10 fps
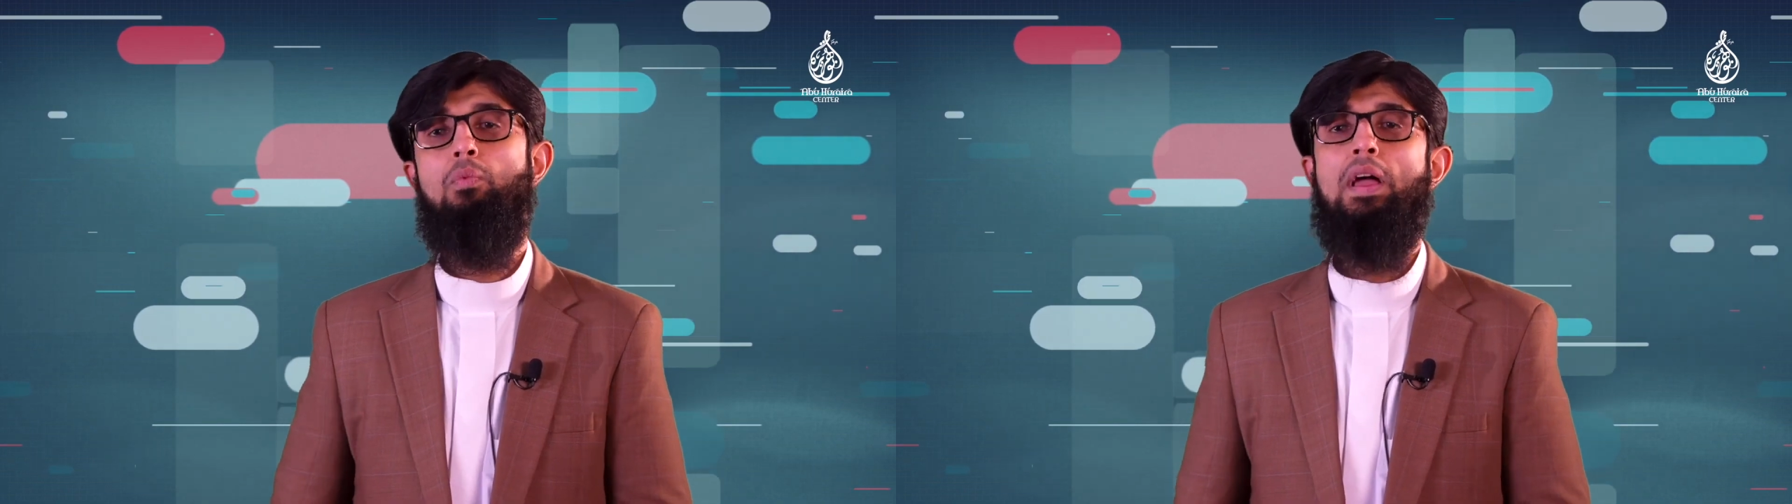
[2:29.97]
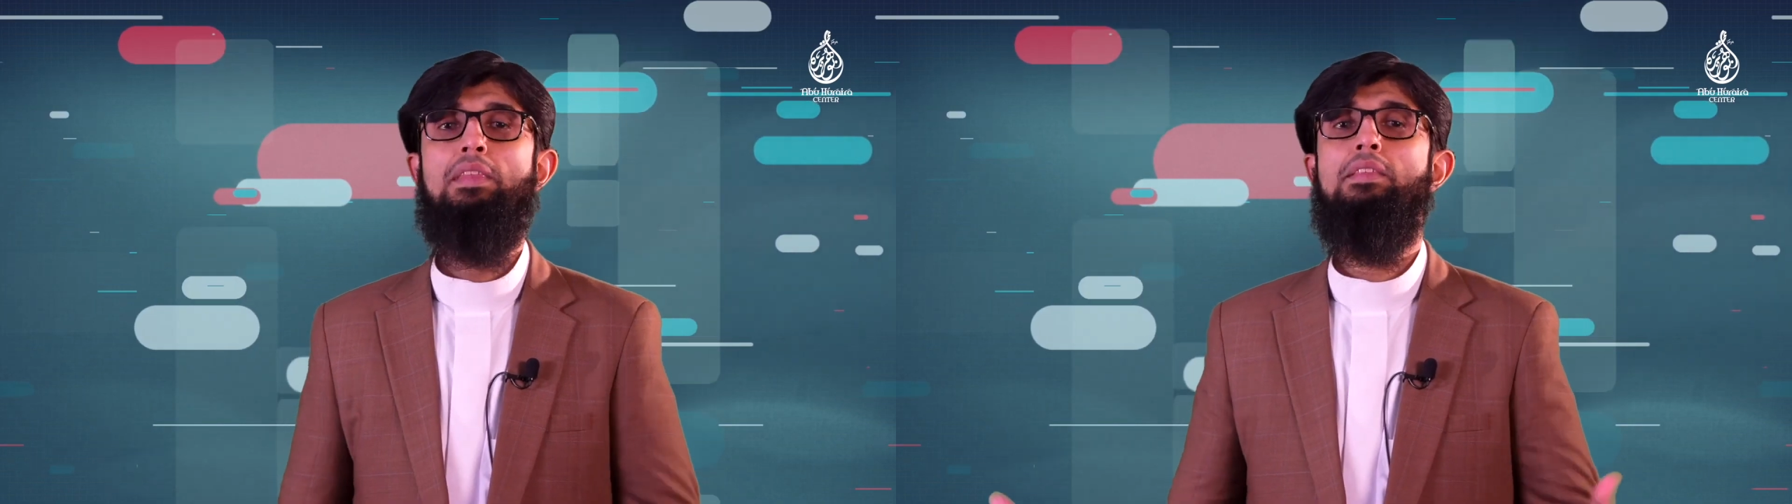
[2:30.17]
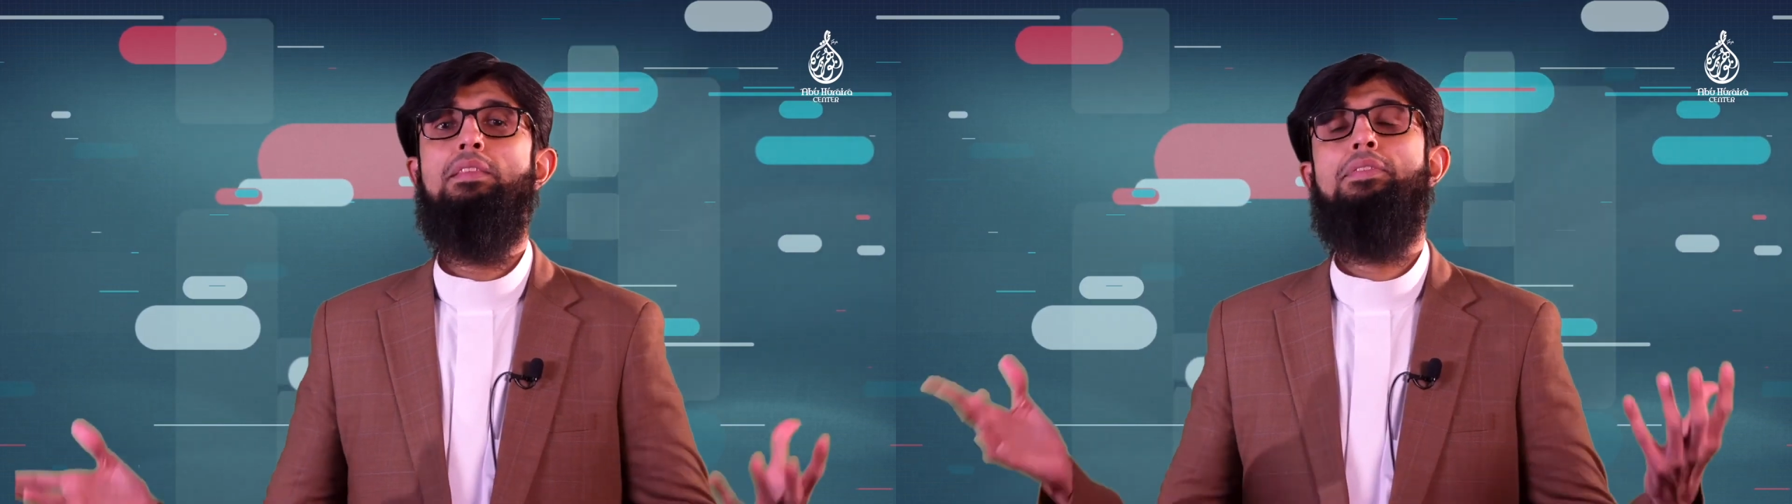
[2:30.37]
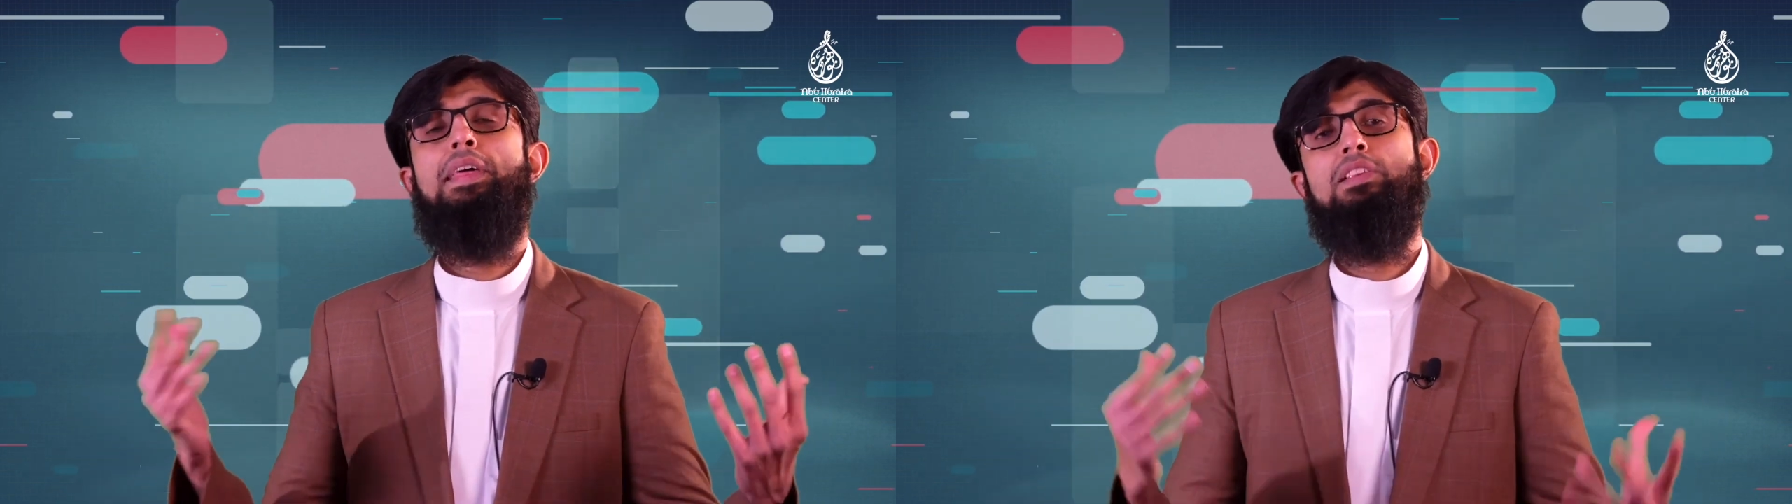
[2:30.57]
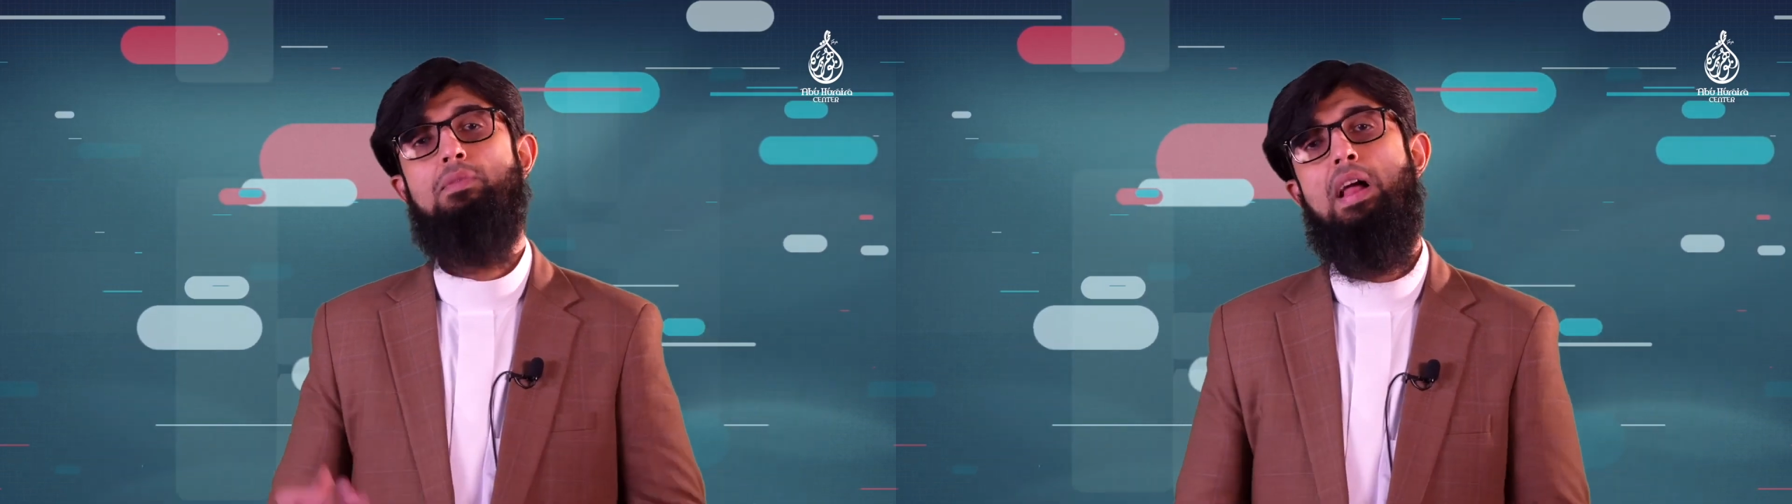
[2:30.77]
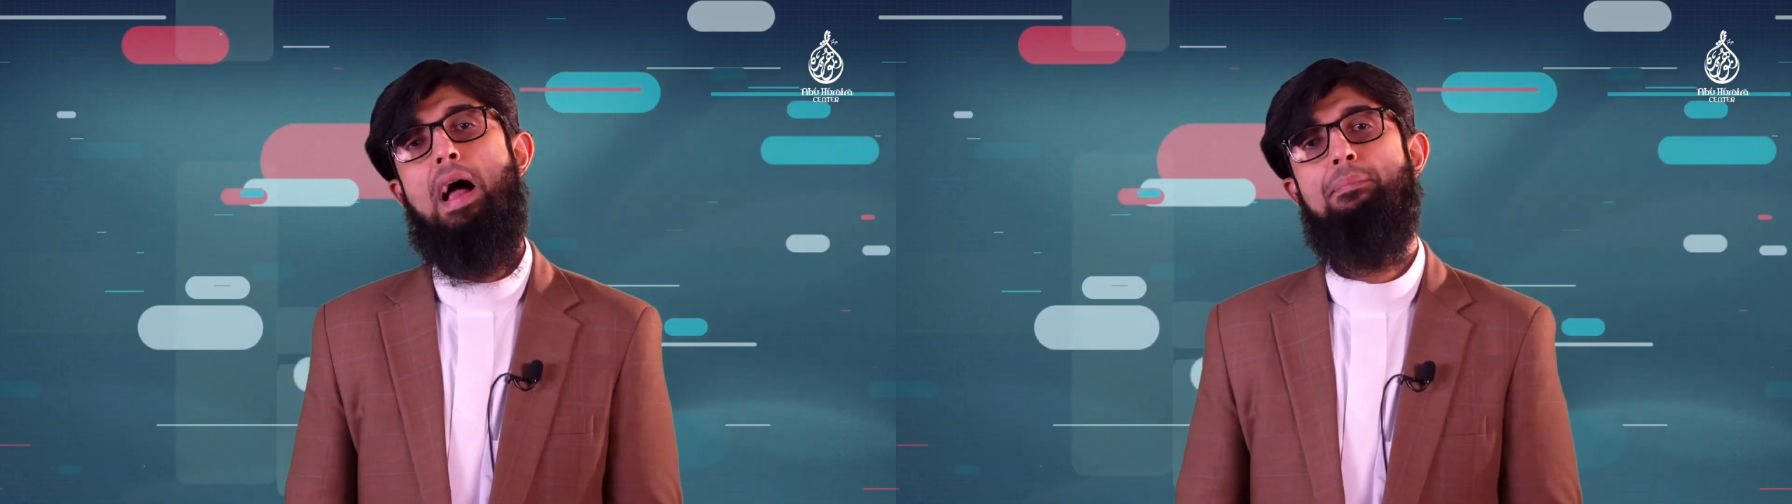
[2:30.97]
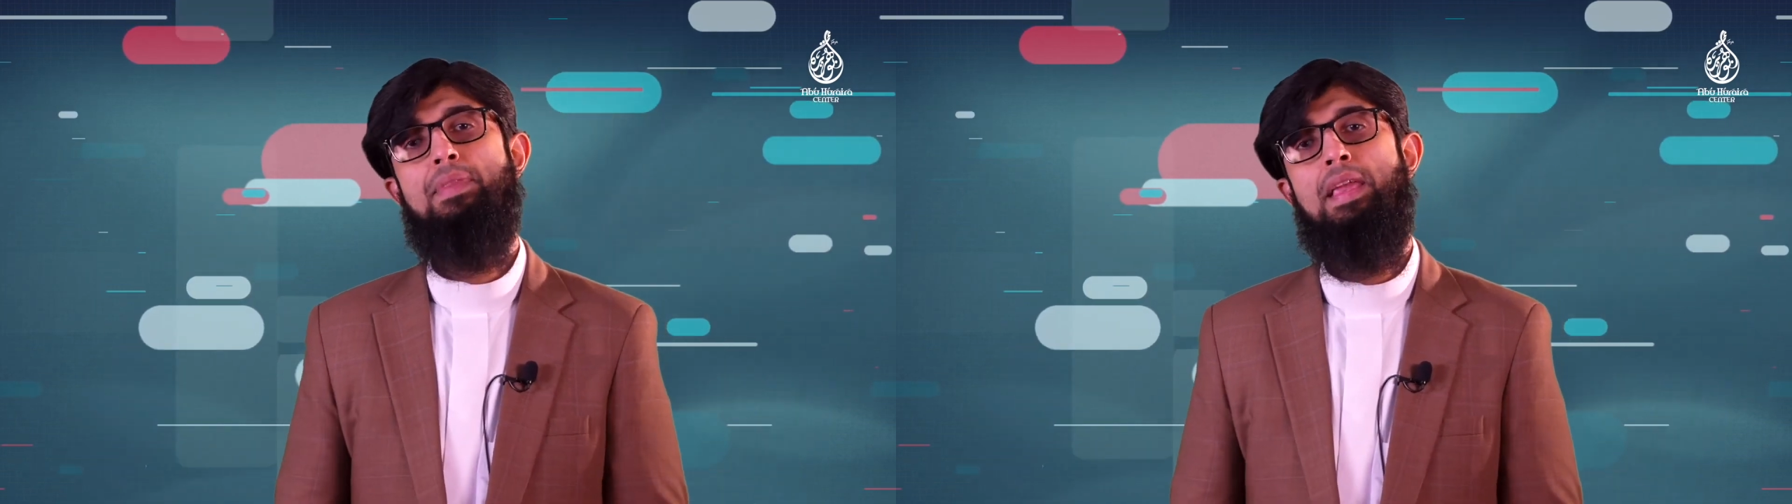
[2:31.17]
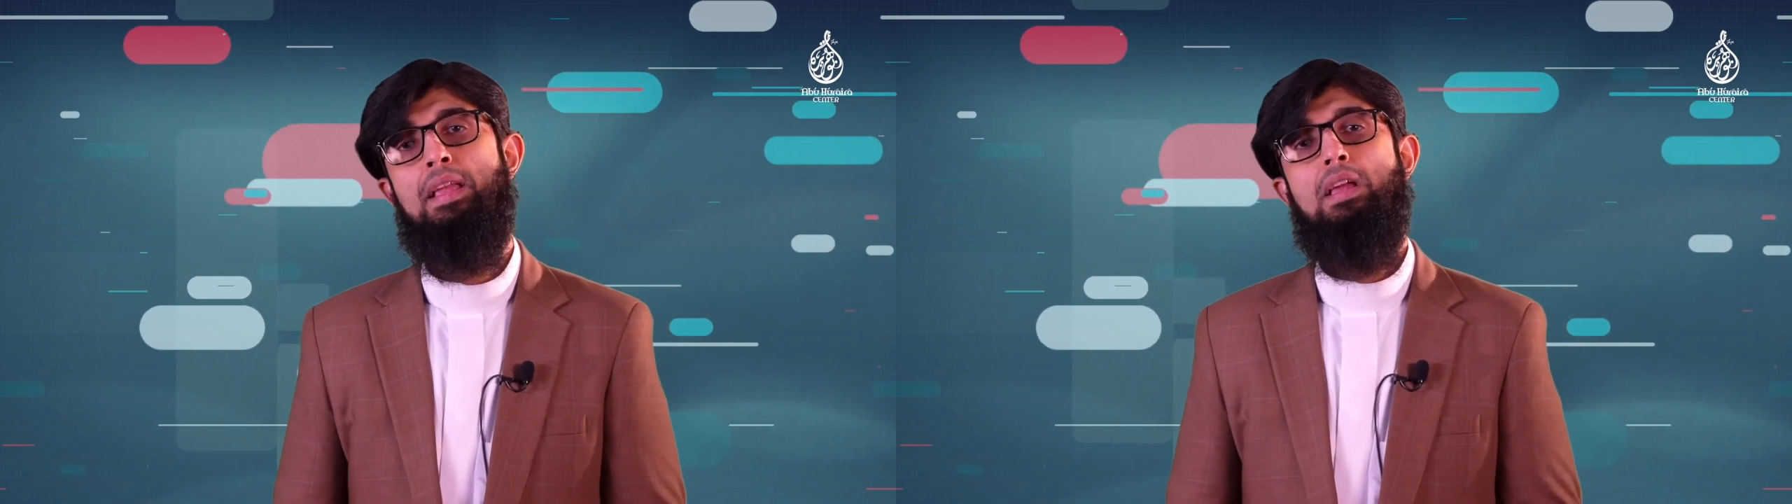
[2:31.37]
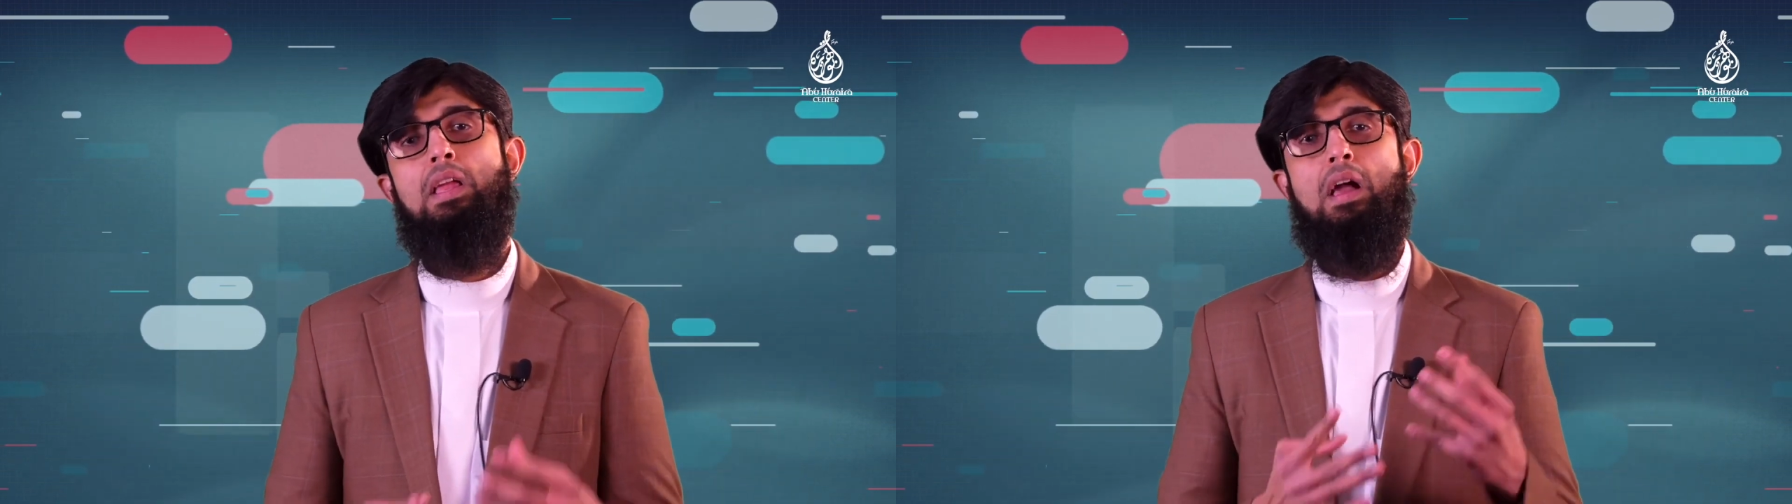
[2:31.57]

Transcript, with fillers: when the things were happening